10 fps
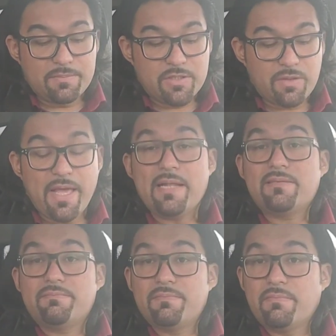So
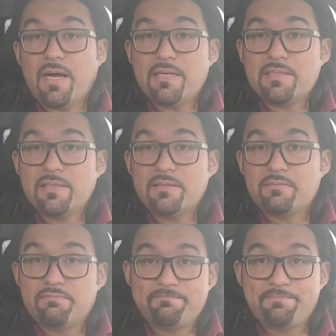that's
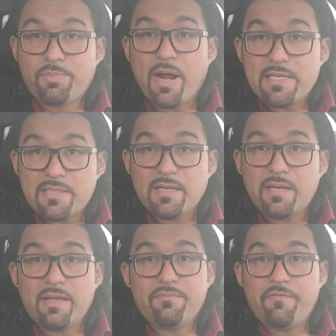Mazda's
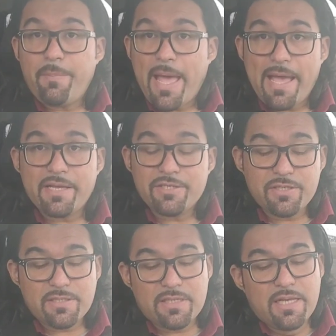pricing and
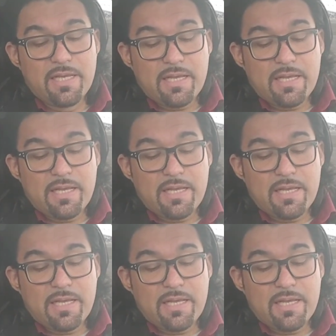packages.